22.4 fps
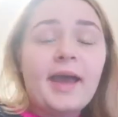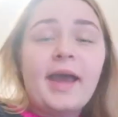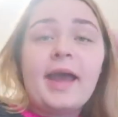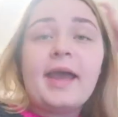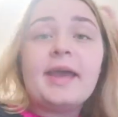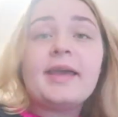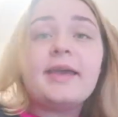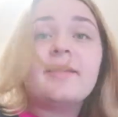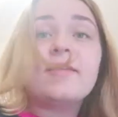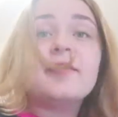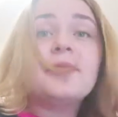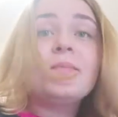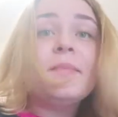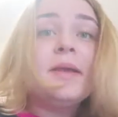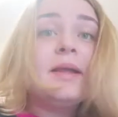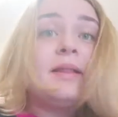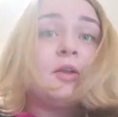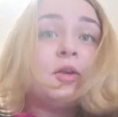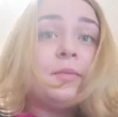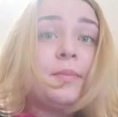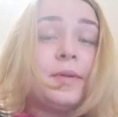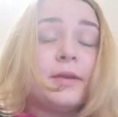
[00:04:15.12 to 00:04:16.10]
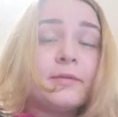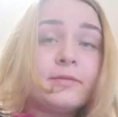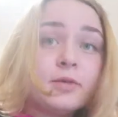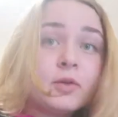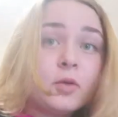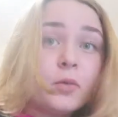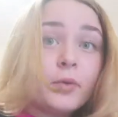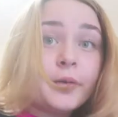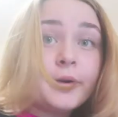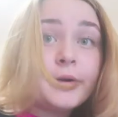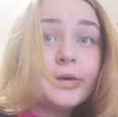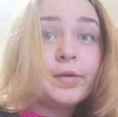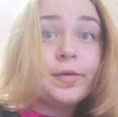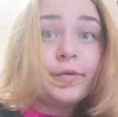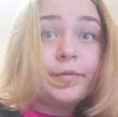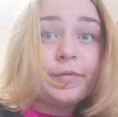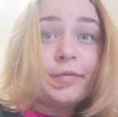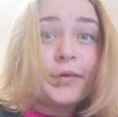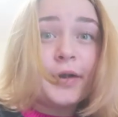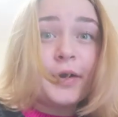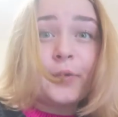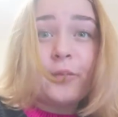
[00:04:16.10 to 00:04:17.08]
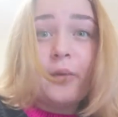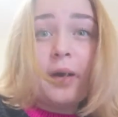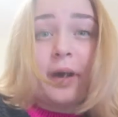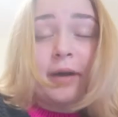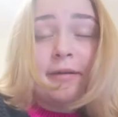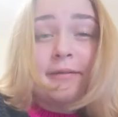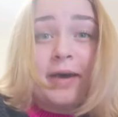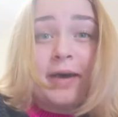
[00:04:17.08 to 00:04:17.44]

It gives me a little bit of Lord Farquaad